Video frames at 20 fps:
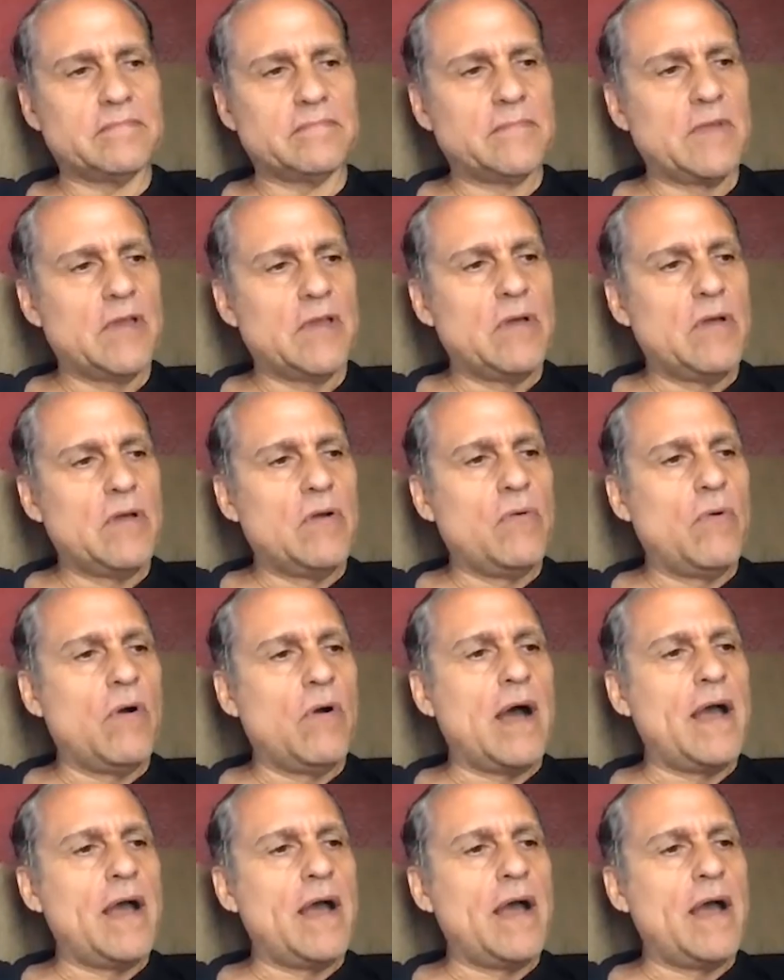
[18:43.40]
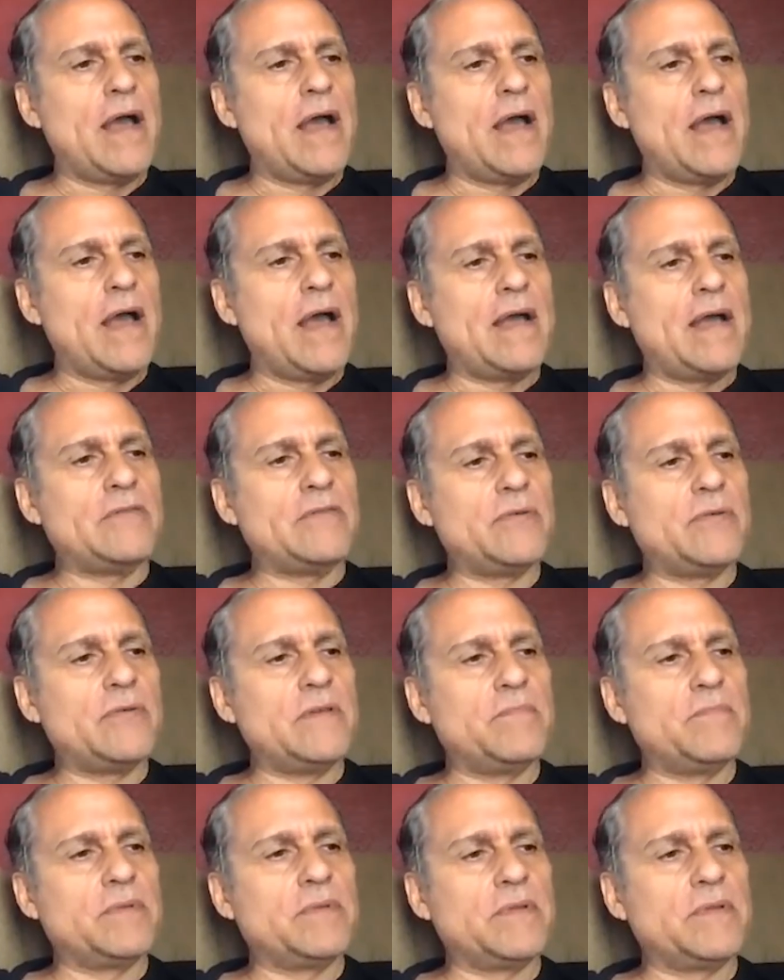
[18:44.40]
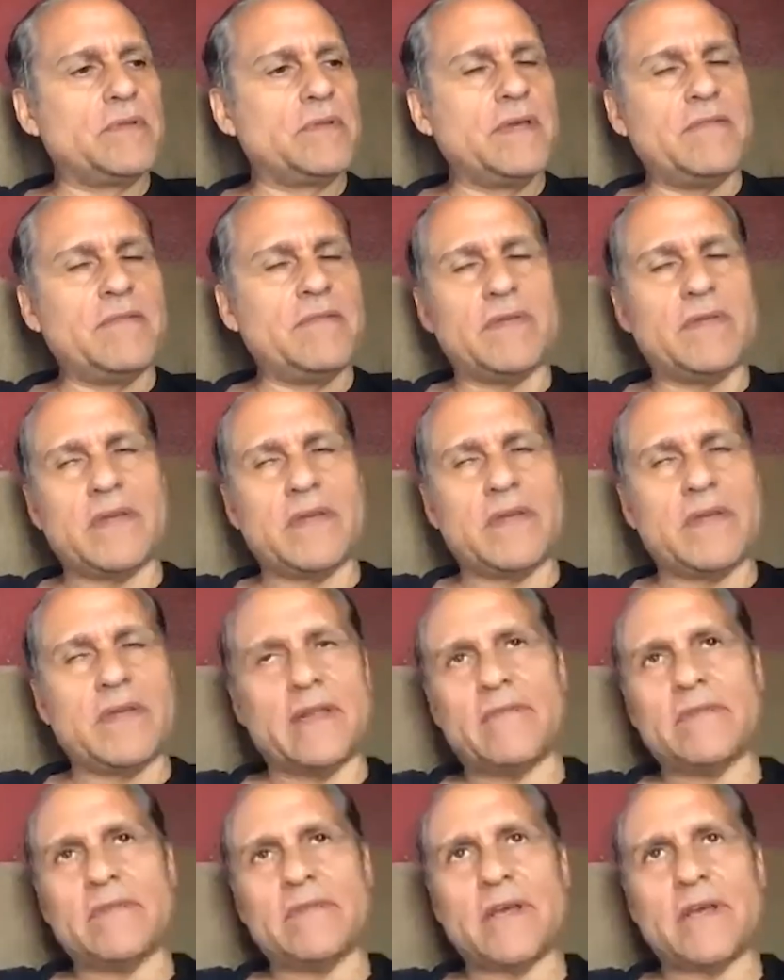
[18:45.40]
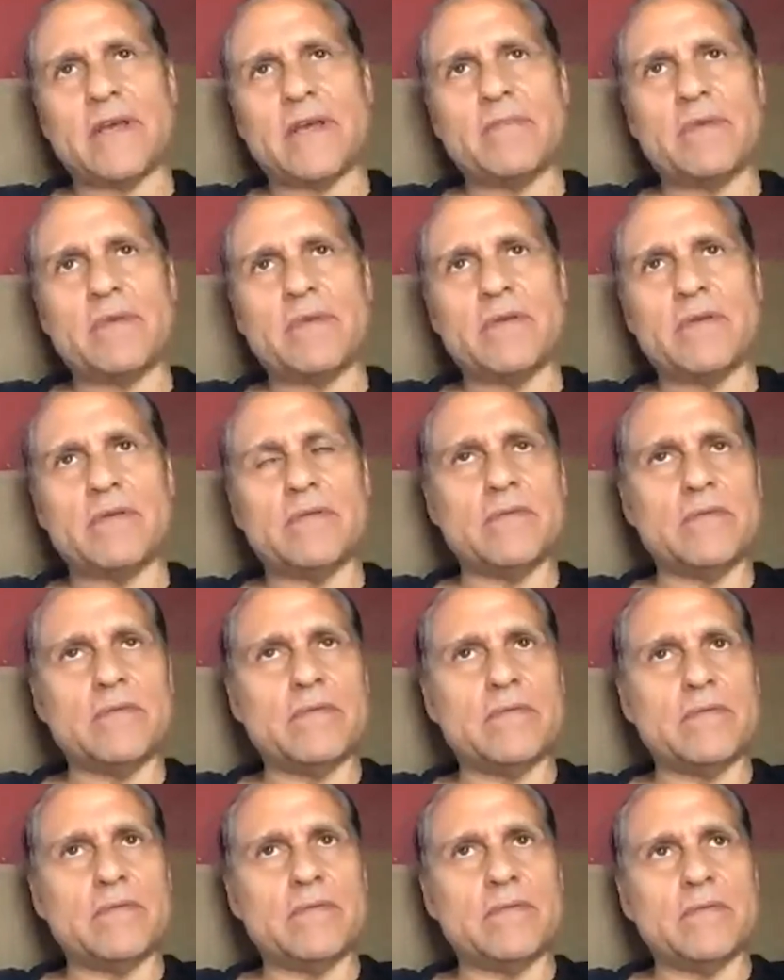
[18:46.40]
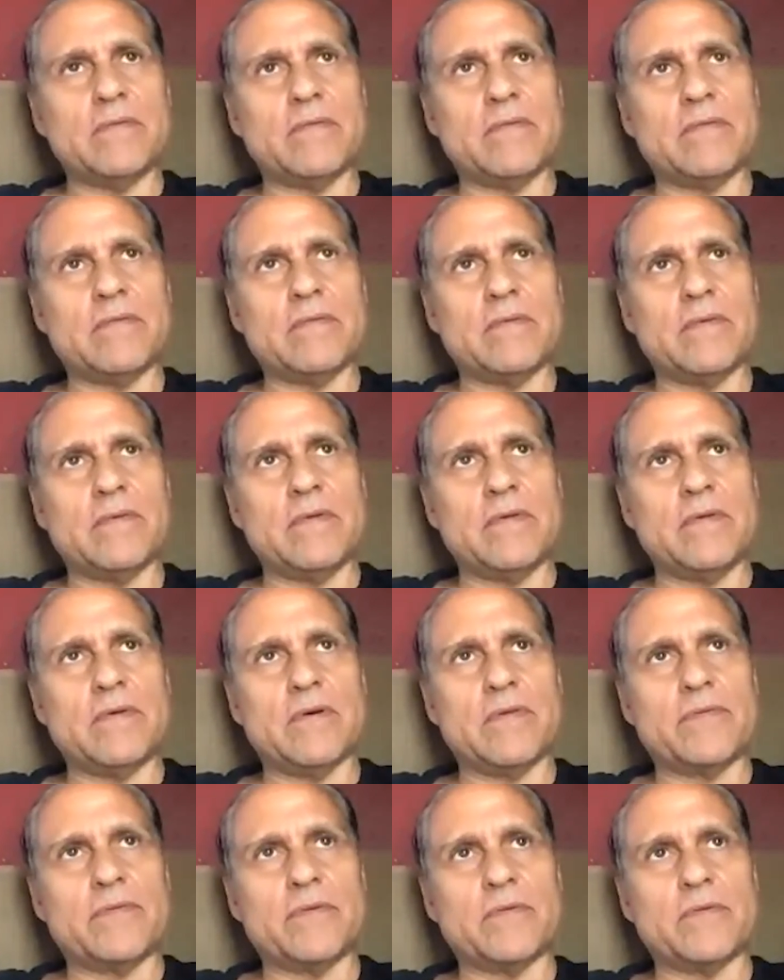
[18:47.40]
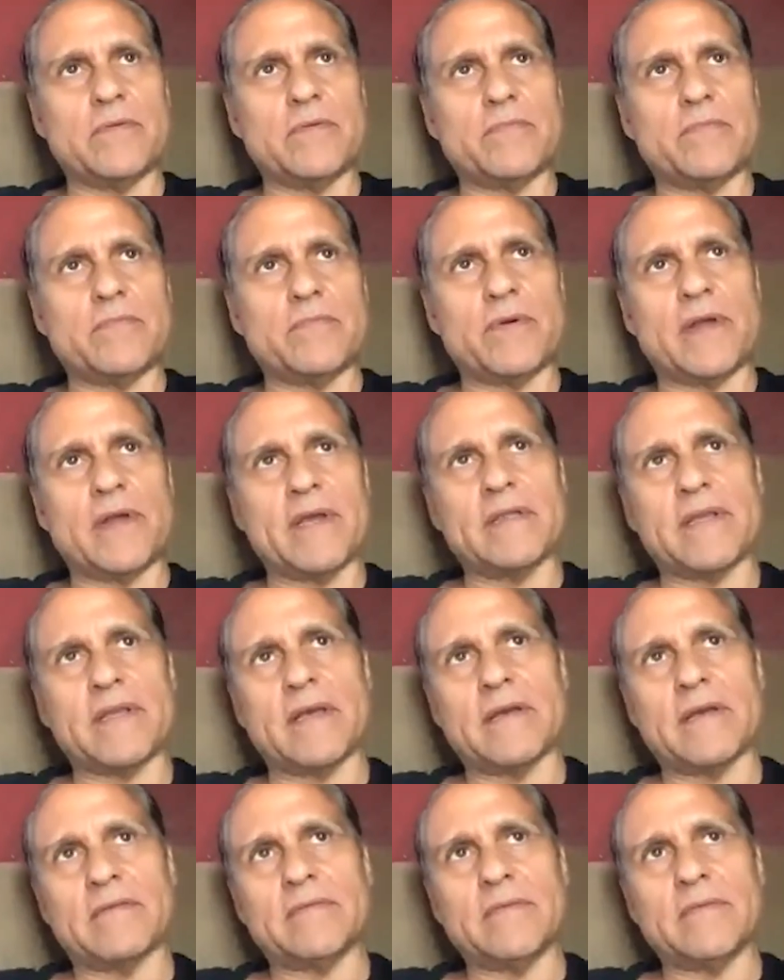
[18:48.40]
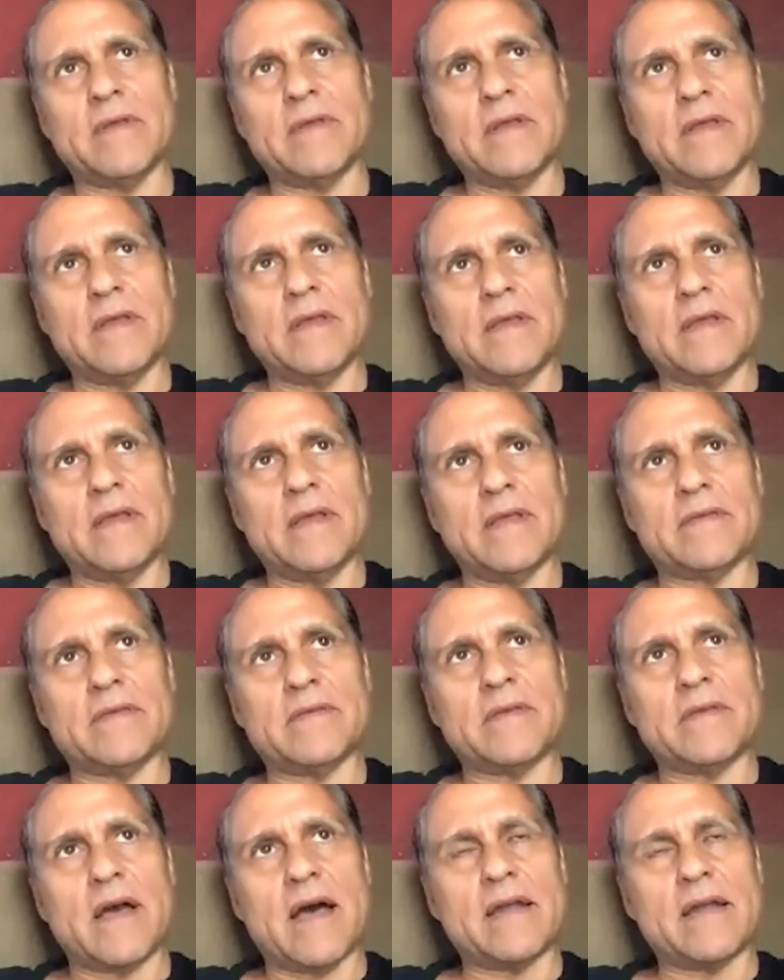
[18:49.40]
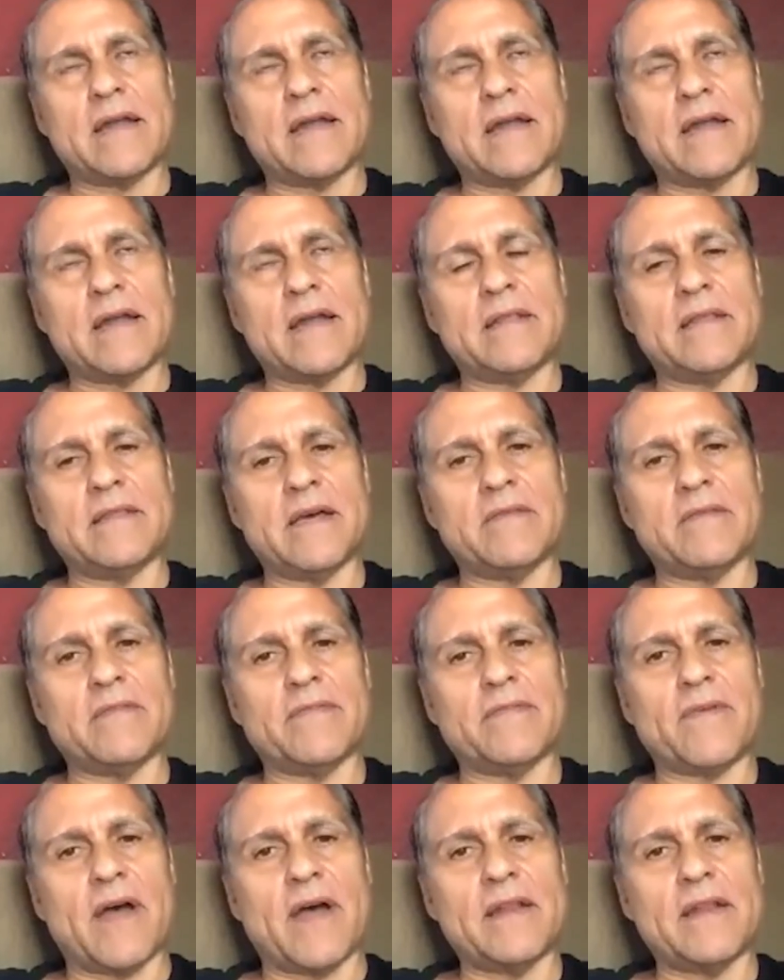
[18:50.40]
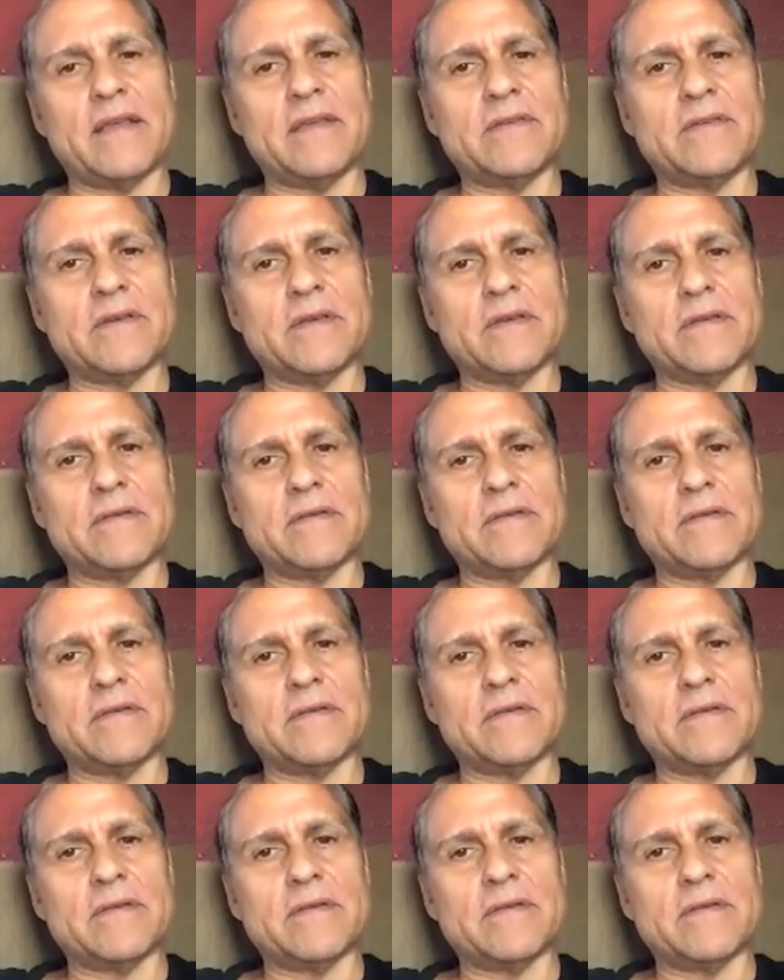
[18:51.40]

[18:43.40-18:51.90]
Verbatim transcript: Well, I, I truly believe that every time you you go through a breakdown, it's God and the devil fighting each other.